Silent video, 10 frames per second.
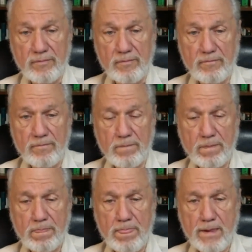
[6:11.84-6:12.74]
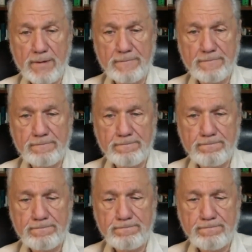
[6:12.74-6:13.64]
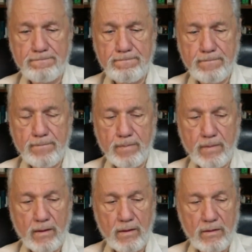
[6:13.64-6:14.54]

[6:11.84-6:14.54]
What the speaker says: Nobody speaks.